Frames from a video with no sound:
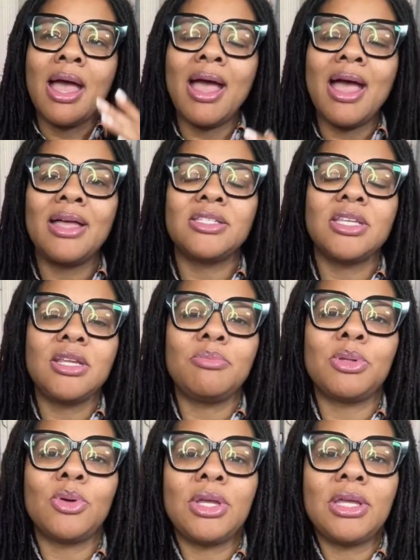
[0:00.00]
As an
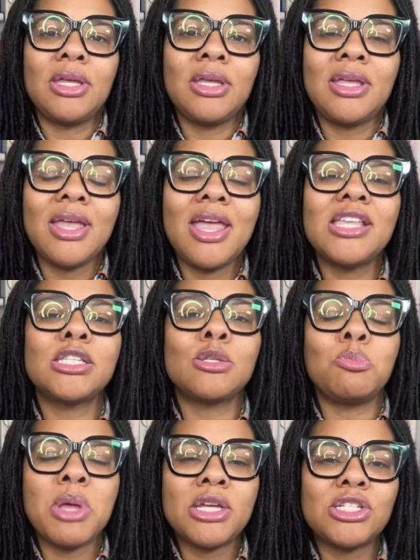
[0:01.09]
employee,
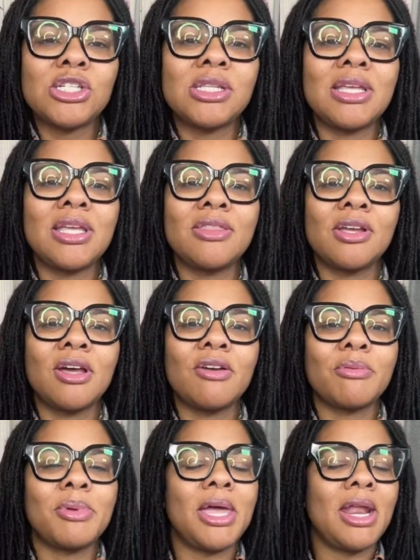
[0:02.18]
especially in the
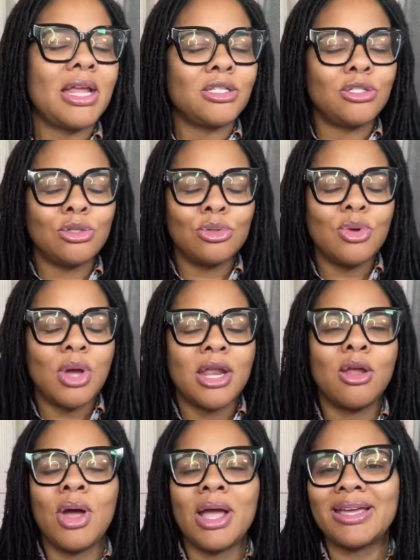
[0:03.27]
government, I
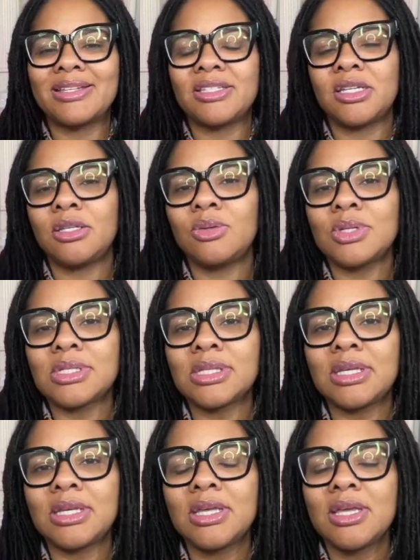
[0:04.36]
know I
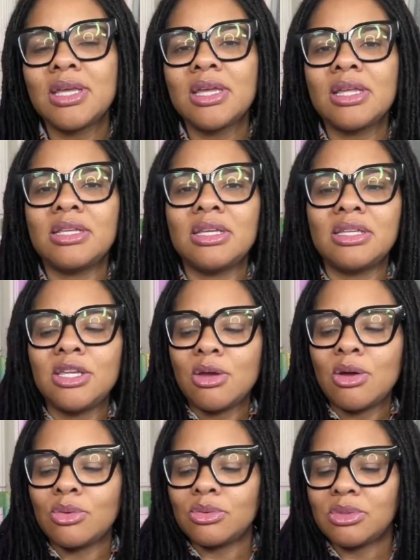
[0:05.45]
continuously, you
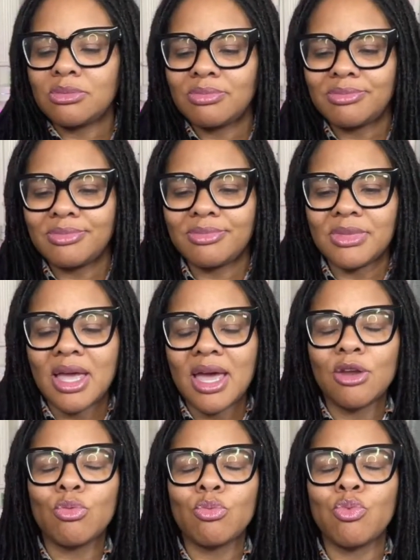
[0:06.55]
know,
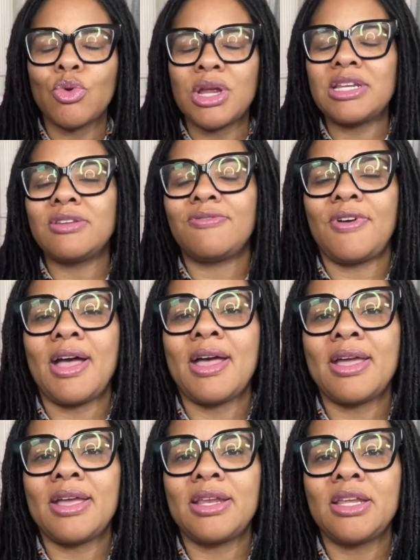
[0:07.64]
kind of
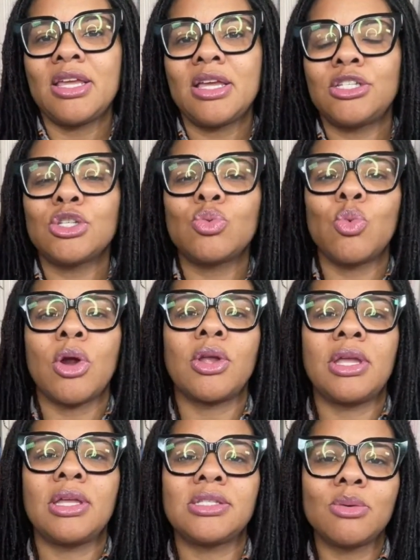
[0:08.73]
redefine just
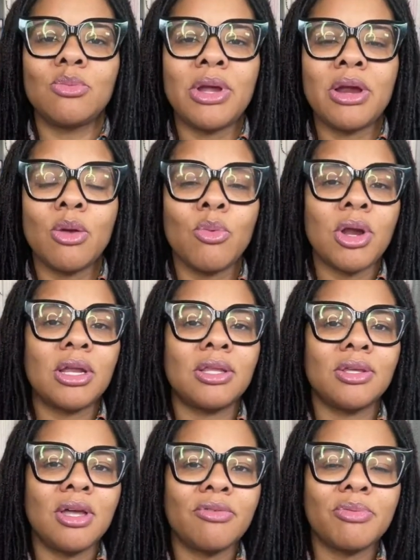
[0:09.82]
working somewhere and working at
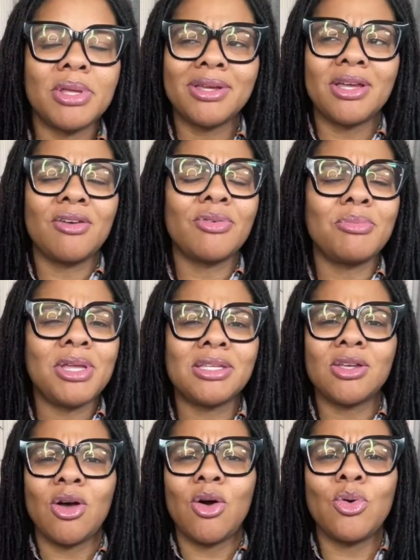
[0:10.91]
the government. The government
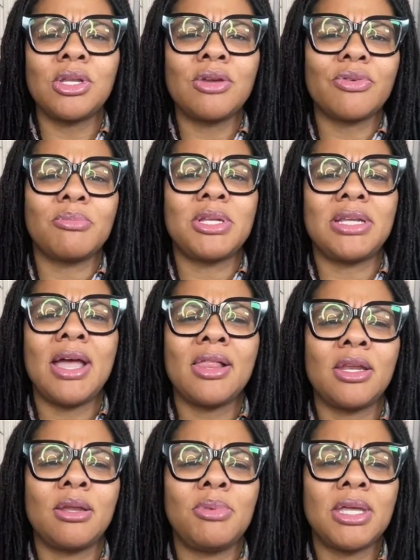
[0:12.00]
is a whole different
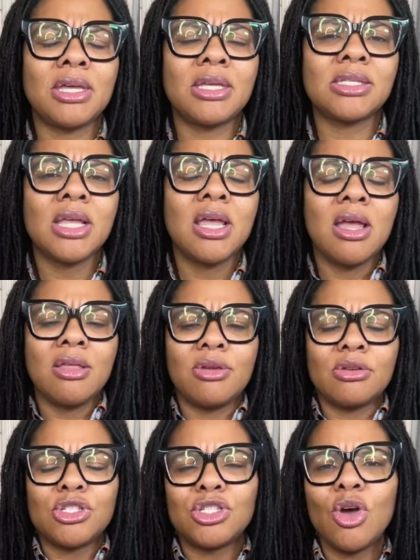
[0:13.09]
mentality because
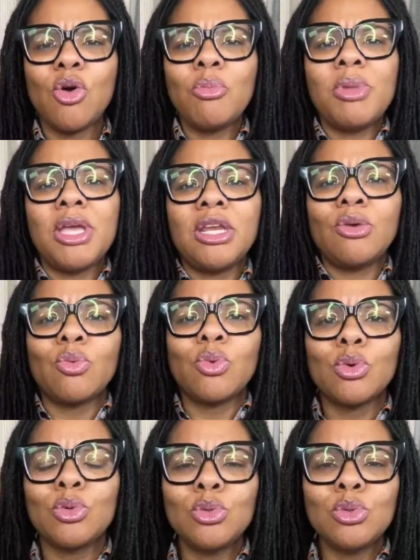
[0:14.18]
there's so many
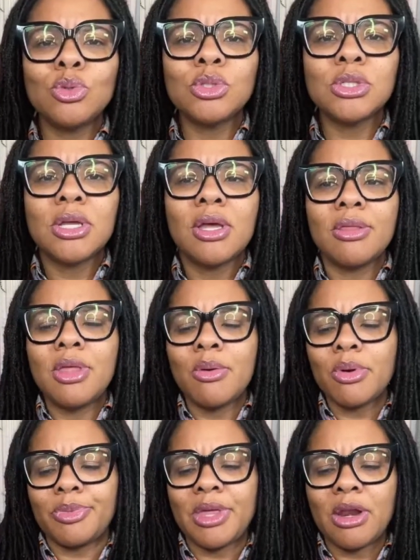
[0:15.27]
rules that
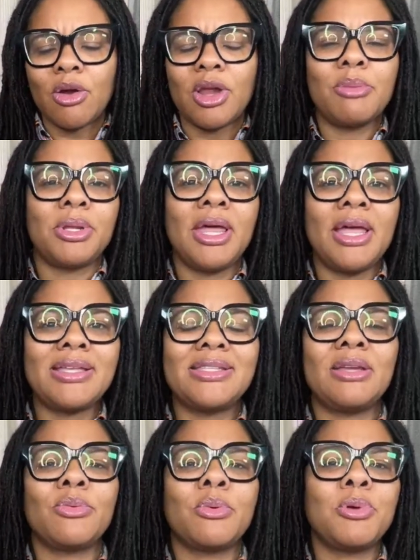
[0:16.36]
are in place,
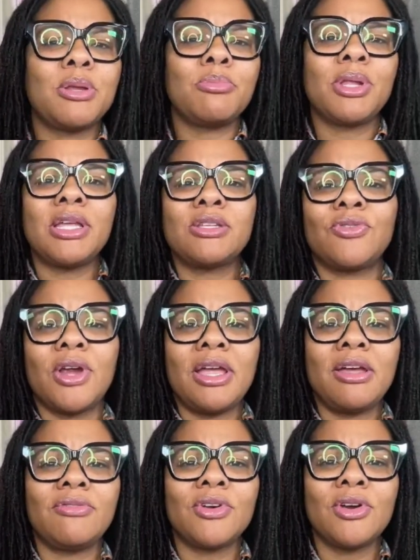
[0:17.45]
that were put in place
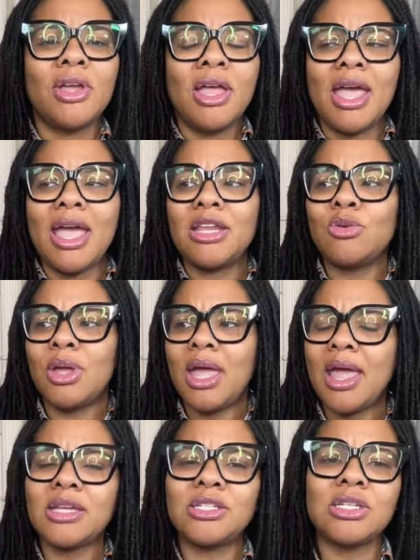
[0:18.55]
forever, and you
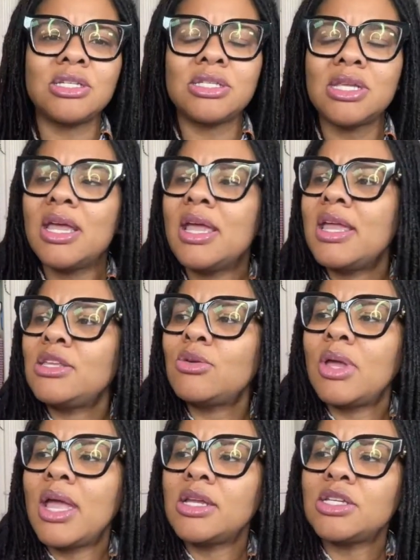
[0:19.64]
can't just
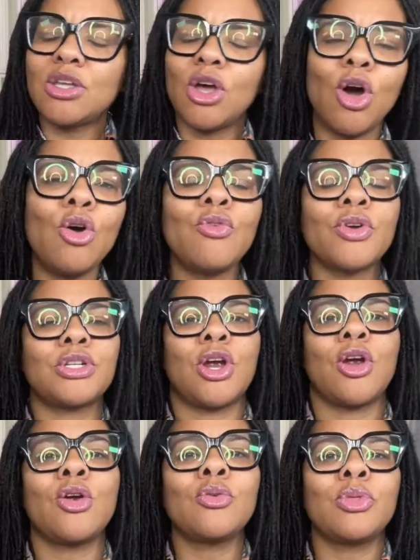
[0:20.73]

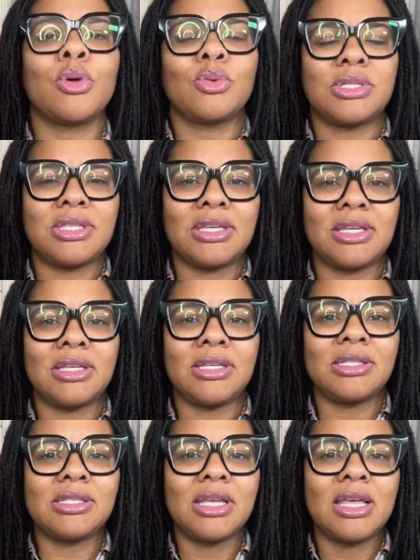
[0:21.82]
overturn those
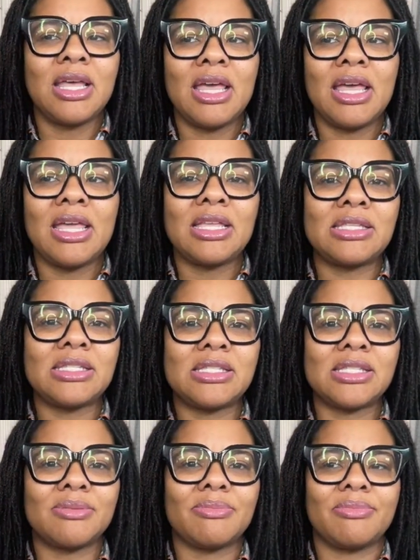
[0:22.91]
things. It's